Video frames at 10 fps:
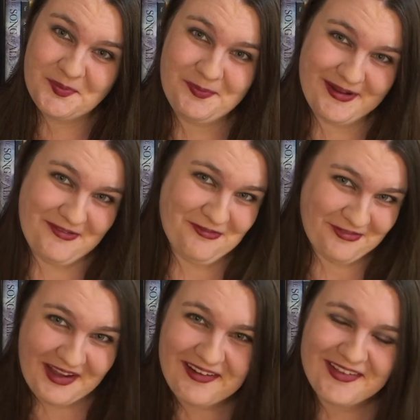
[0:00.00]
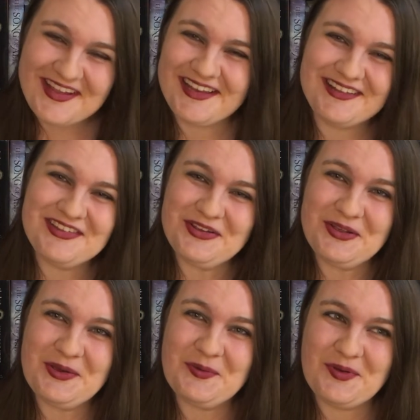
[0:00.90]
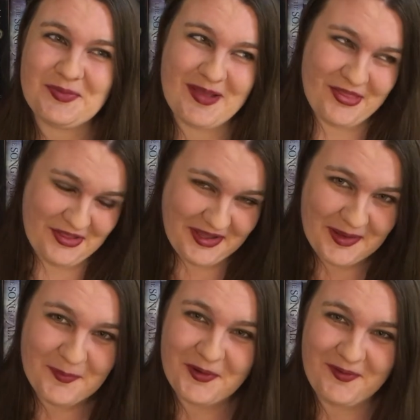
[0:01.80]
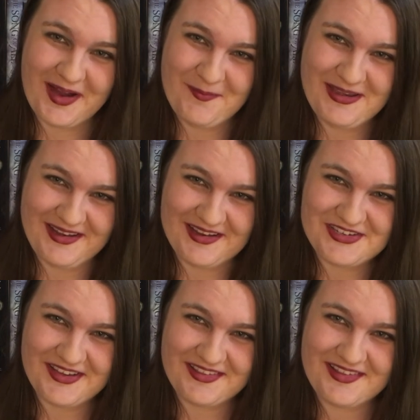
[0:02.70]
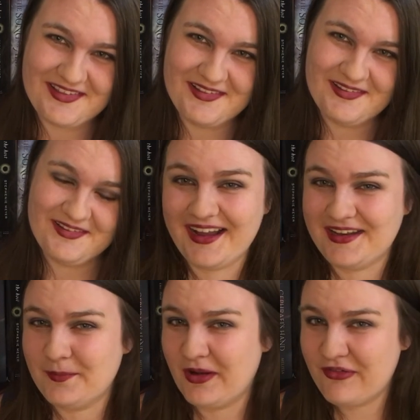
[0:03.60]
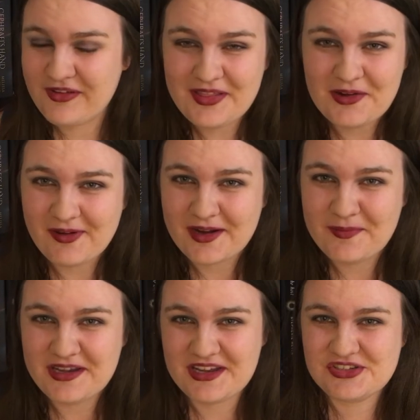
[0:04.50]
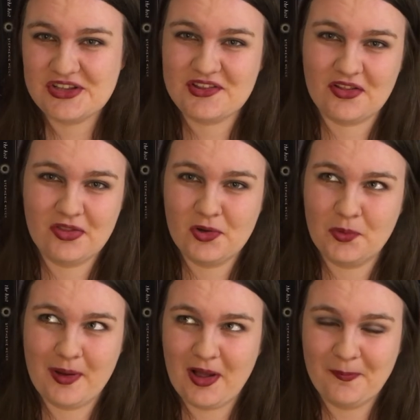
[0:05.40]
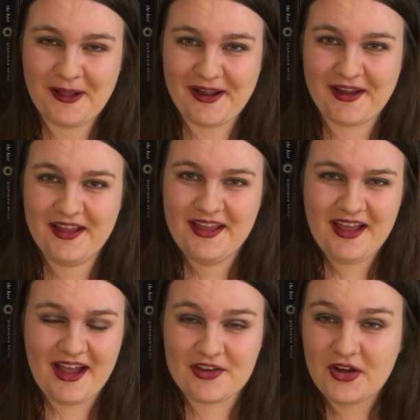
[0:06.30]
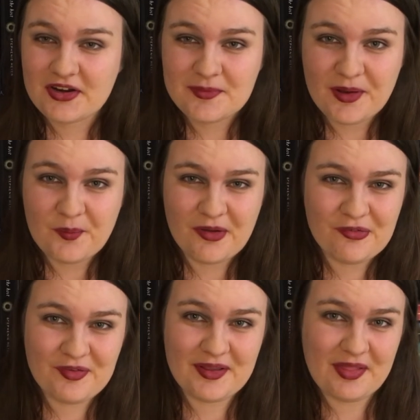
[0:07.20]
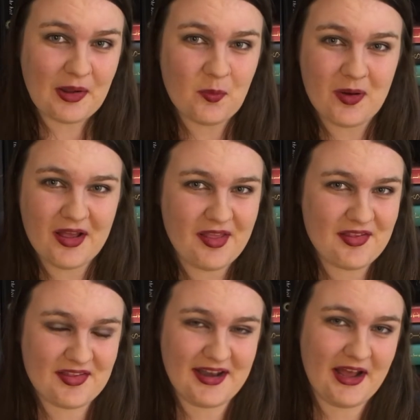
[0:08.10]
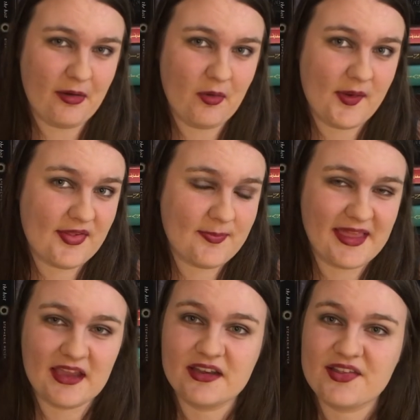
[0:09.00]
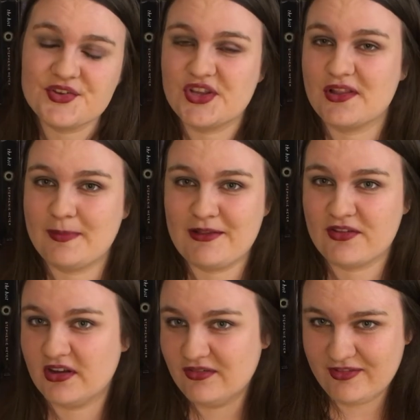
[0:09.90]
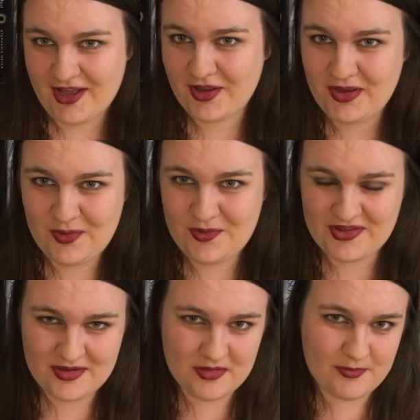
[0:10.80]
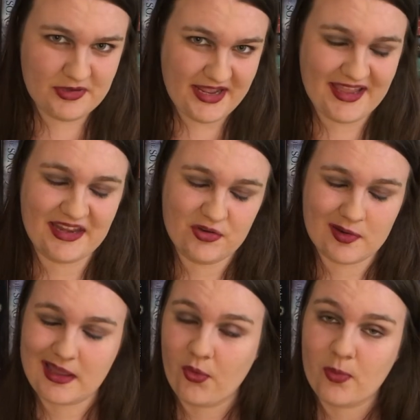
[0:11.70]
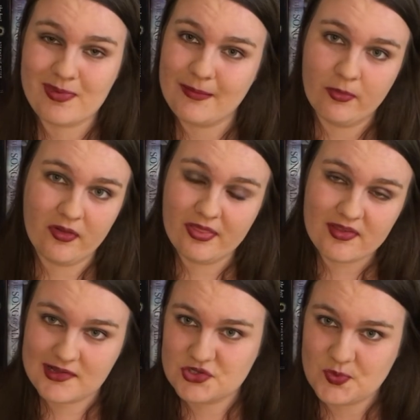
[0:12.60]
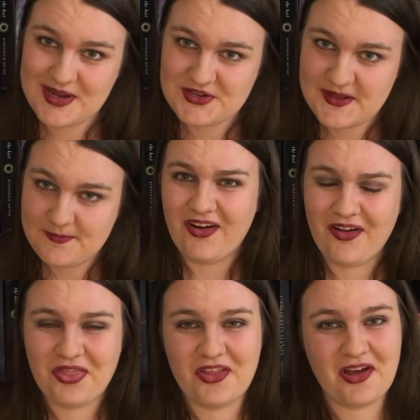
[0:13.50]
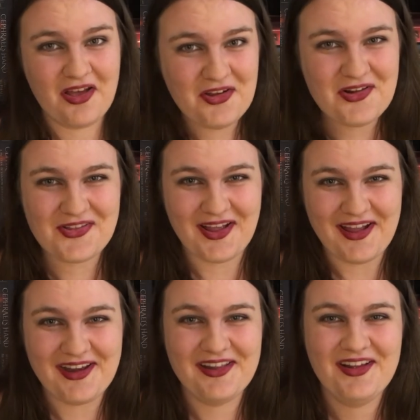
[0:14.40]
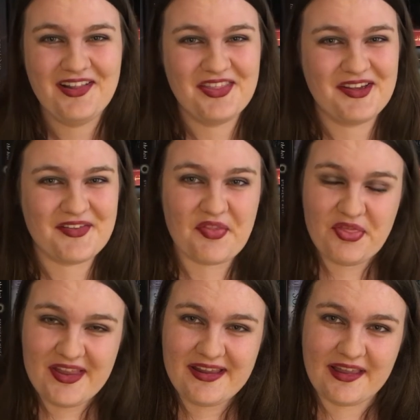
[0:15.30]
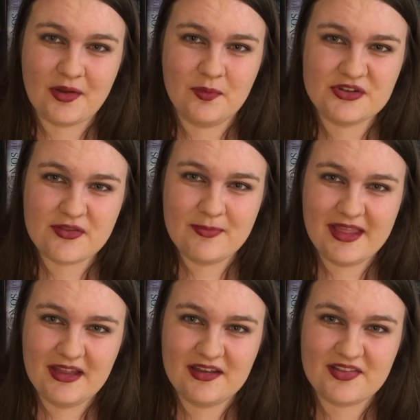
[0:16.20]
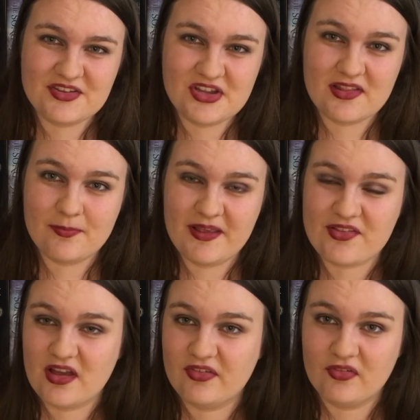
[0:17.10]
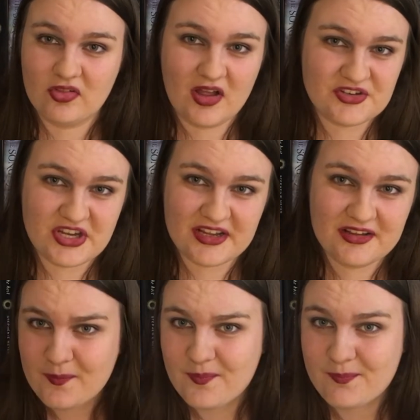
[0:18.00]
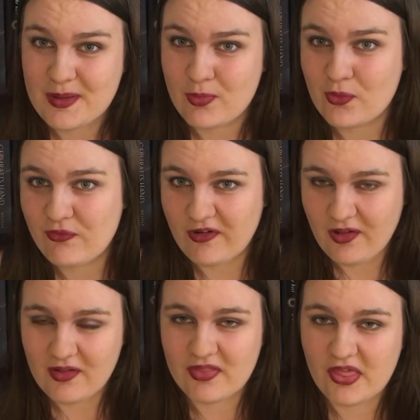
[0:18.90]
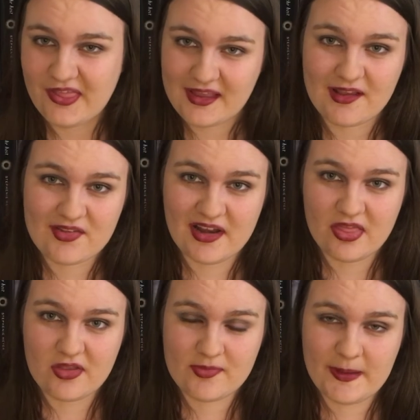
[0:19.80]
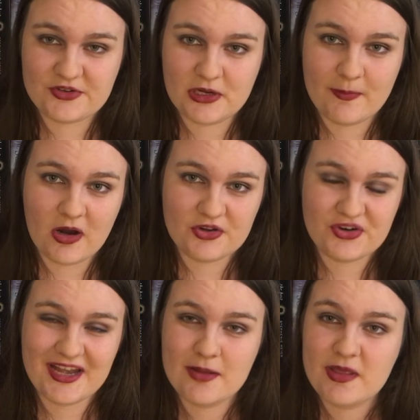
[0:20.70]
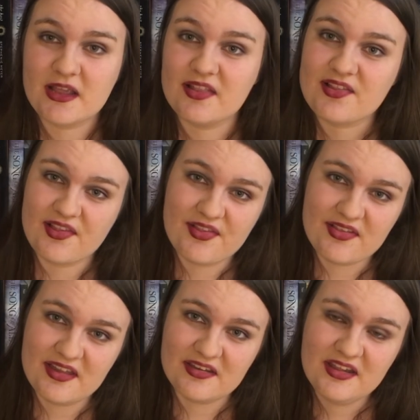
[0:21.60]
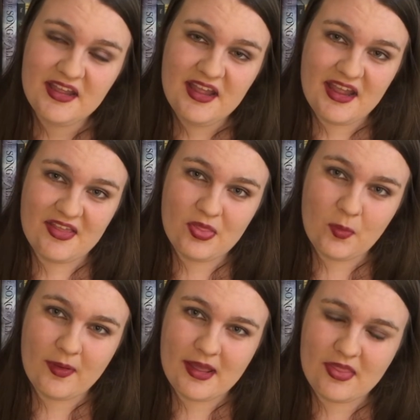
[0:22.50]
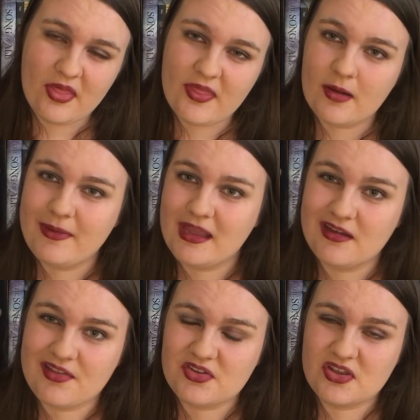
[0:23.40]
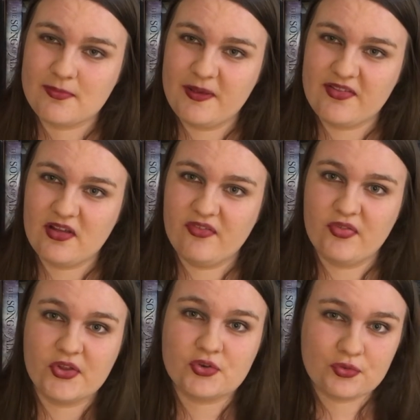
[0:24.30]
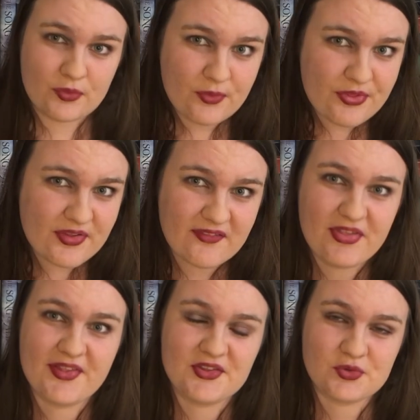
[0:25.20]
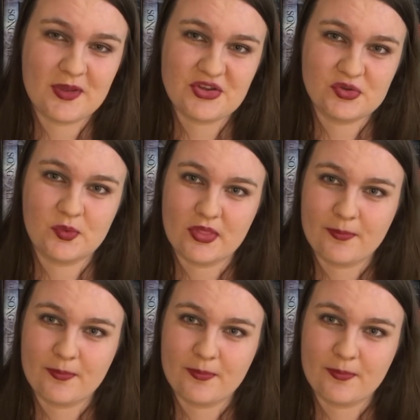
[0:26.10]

But I'm finally getting to you with my thinking book recommendations. I did my feeling recommendations a little while back. I talked about what feeling was and how it was making decisions based on values and taking into account the people in the situation. On the other side, there's thinking, which is making decisions based off of logic. People who fall on the thinking side of the spectrum are trying to be consistent in the way that they're making decisions based off of the truths of the situation or